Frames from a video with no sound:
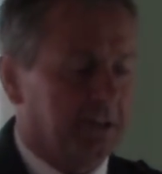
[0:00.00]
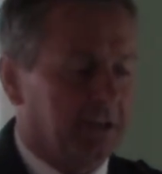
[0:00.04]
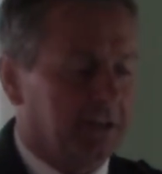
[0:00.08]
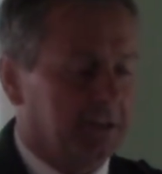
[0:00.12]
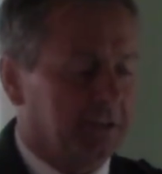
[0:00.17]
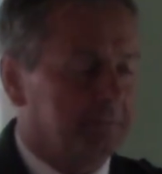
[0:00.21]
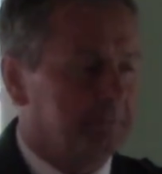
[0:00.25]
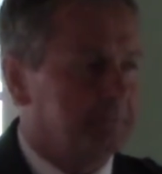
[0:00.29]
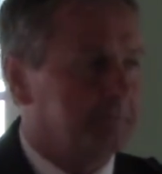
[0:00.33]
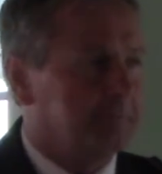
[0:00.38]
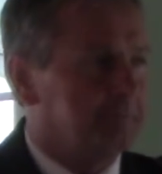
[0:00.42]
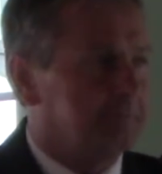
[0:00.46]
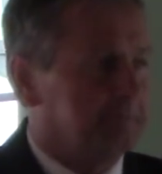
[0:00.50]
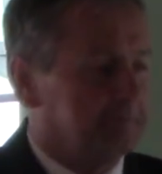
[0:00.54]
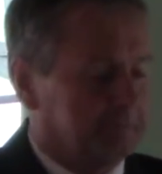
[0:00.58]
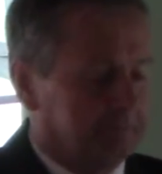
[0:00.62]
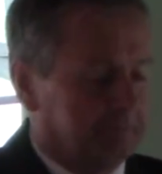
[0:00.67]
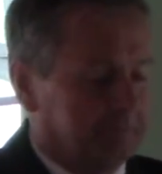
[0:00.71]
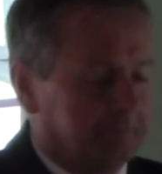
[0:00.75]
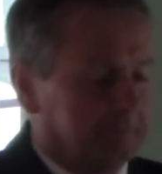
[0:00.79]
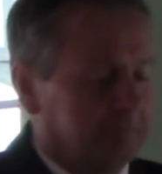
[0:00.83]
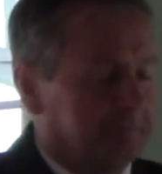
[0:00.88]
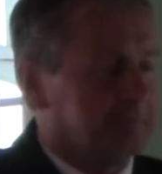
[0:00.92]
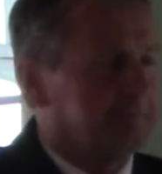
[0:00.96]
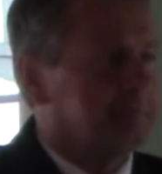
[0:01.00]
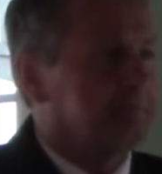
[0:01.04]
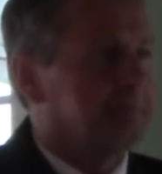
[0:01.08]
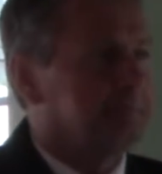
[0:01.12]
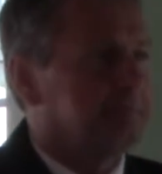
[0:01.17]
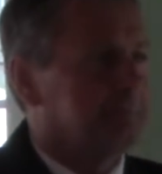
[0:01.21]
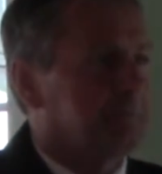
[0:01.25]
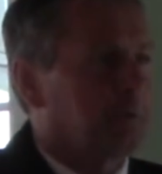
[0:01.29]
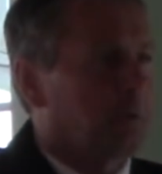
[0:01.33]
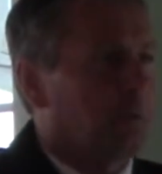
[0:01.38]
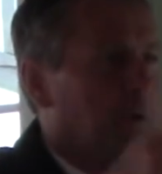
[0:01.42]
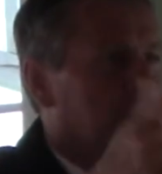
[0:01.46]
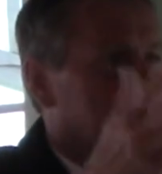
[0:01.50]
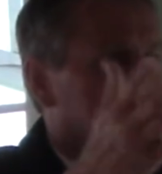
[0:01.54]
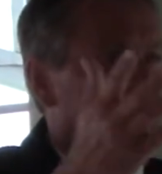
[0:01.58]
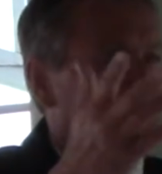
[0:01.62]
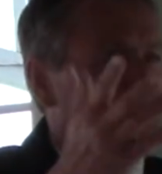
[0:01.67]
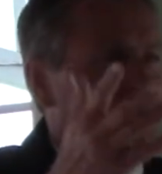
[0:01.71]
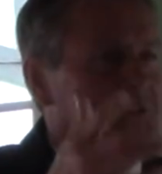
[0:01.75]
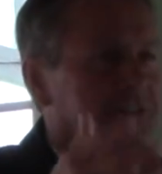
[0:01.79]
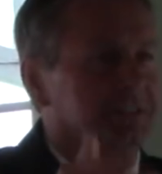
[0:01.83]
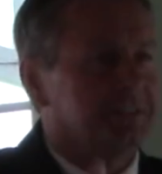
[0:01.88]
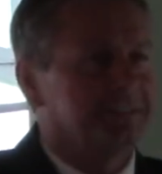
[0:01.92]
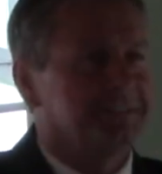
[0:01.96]
and
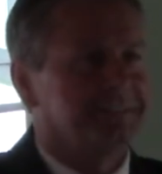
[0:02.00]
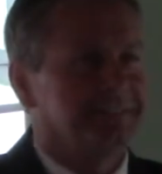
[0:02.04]
questions?